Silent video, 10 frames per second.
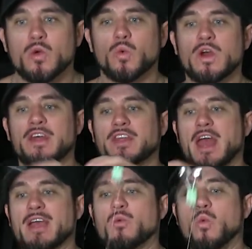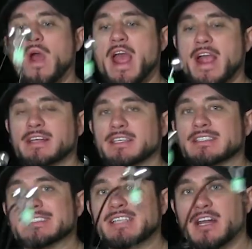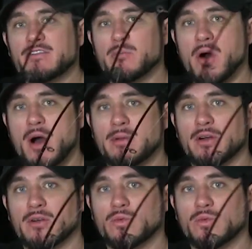with a weight instead of a bobber.